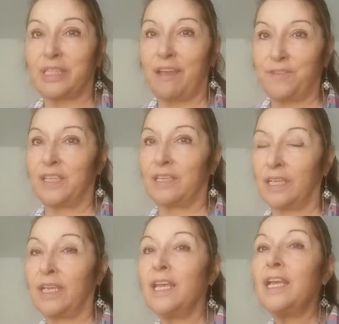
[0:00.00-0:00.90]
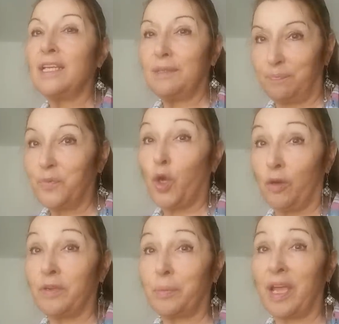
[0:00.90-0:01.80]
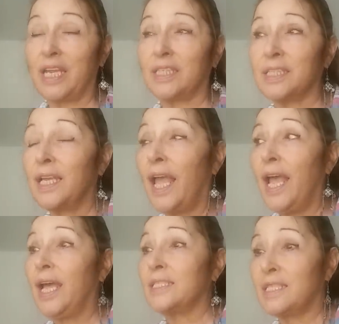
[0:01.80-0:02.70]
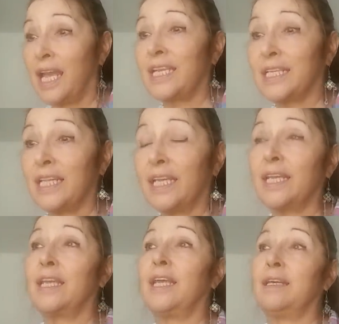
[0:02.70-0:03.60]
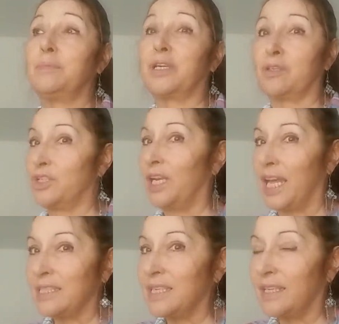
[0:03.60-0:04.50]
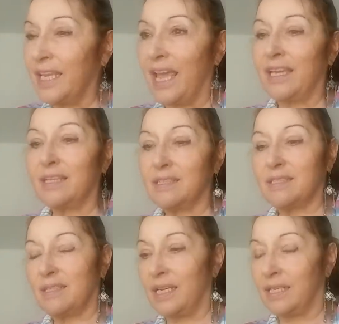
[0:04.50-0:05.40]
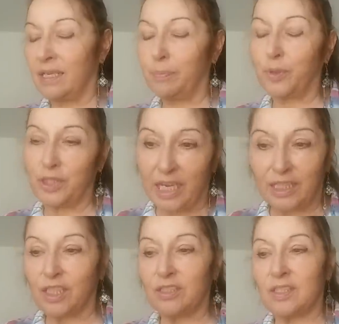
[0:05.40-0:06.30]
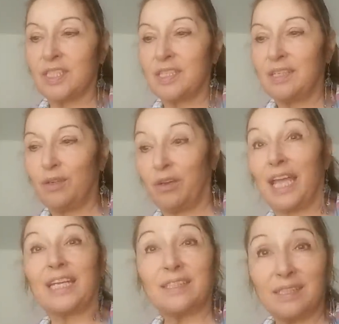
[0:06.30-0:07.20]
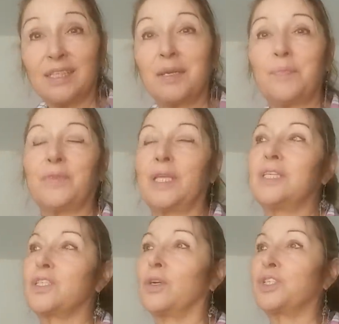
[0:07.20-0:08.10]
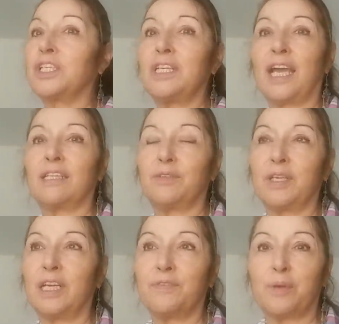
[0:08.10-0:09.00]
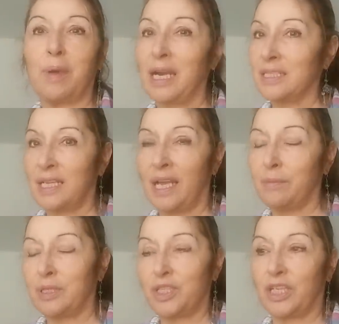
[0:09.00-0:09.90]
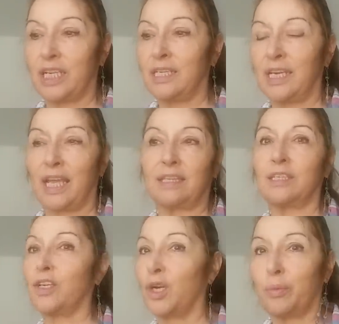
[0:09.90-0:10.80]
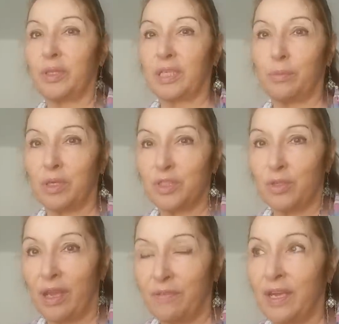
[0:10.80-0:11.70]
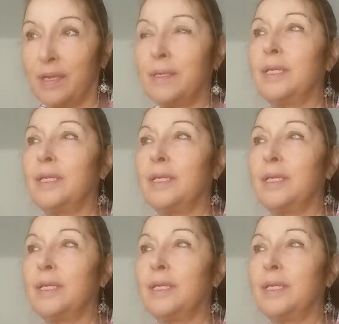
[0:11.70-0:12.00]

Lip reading: definitely overweight, slightly, because she likes her cakes and her potatoes, or liked. So she died really from Alzheimer's. She had nothing wrong with her whatsoever.